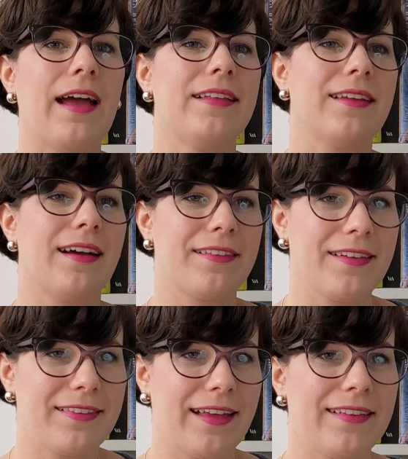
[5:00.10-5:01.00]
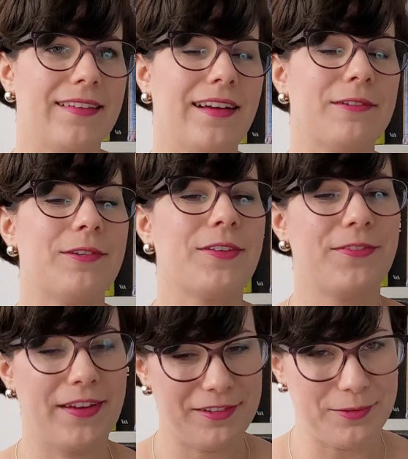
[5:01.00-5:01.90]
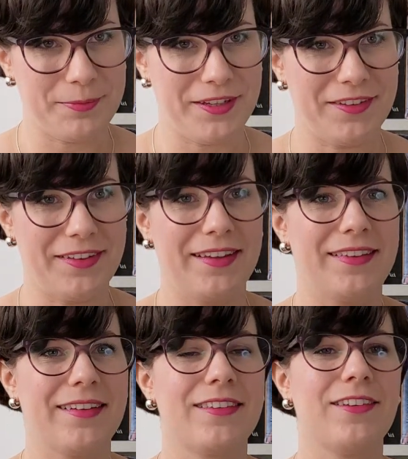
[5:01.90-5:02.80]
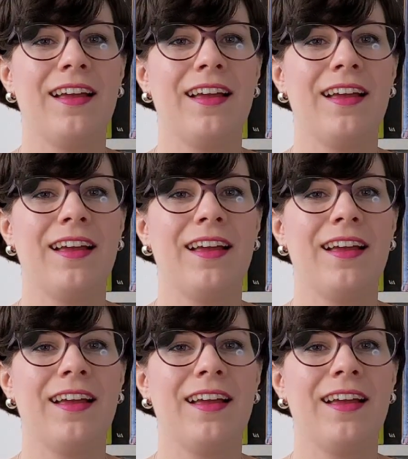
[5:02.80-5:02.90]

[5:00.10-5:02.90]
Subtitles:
And as I said, I was very opinionated.